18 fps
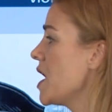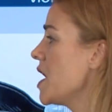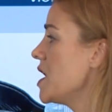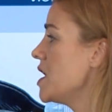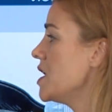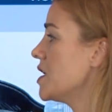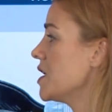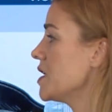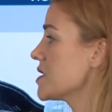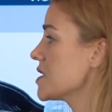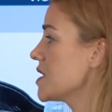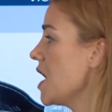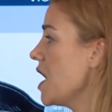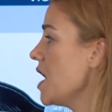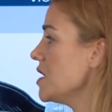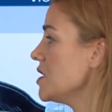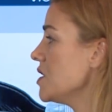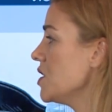It has
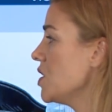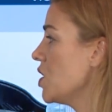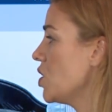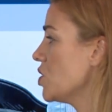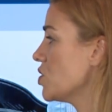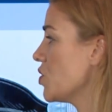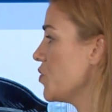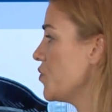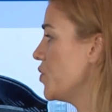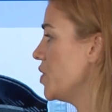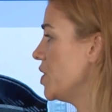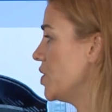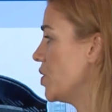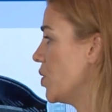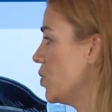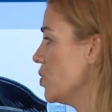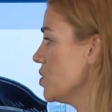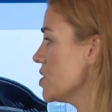got a lot of
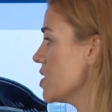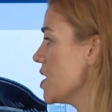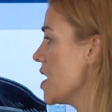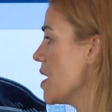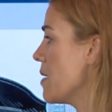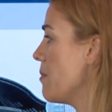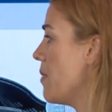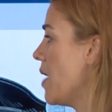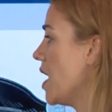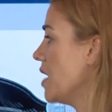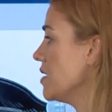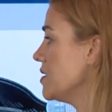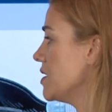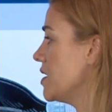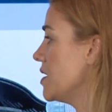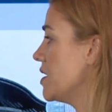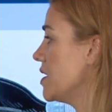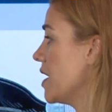windows,
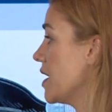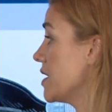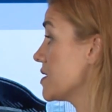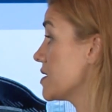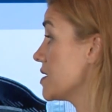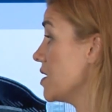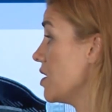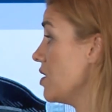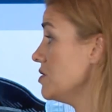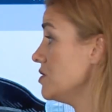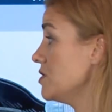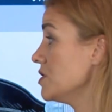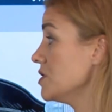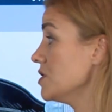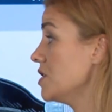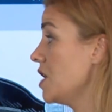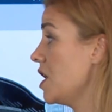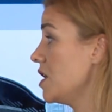but it has not
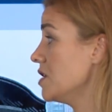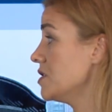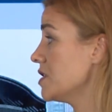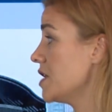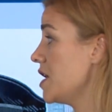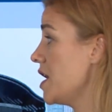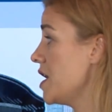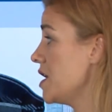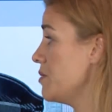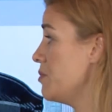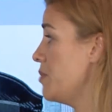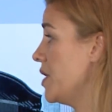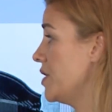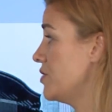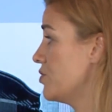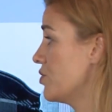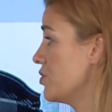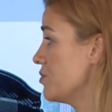got any
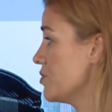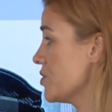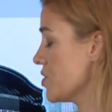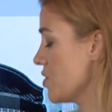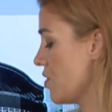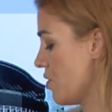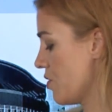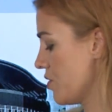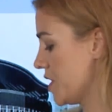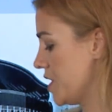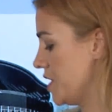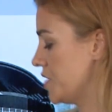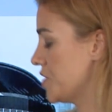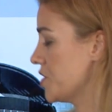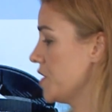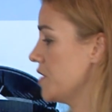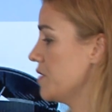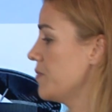bedrooms or
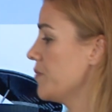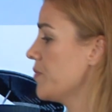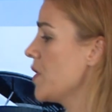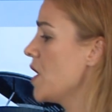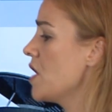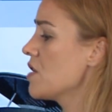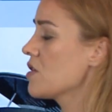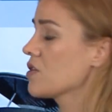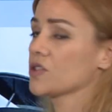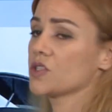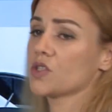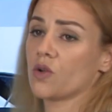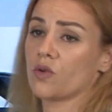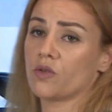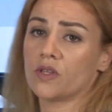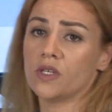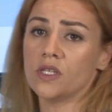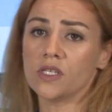kitchen.
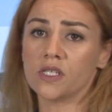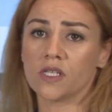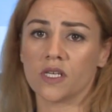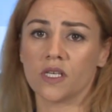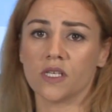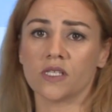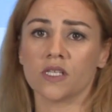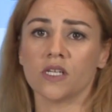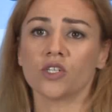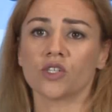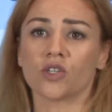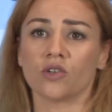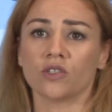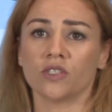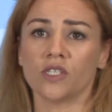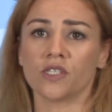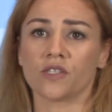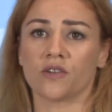So this is a
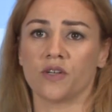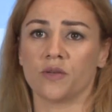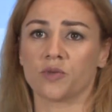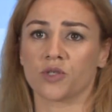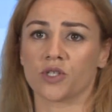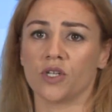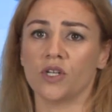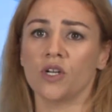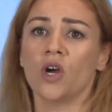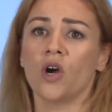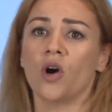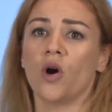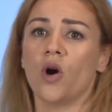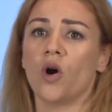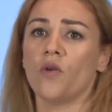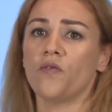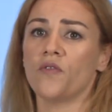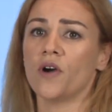short description
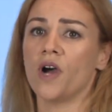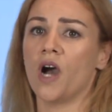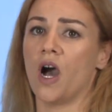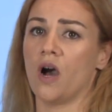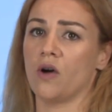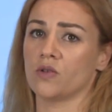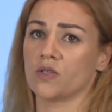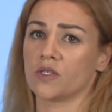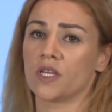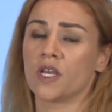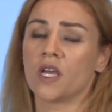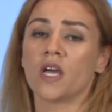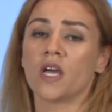of a house,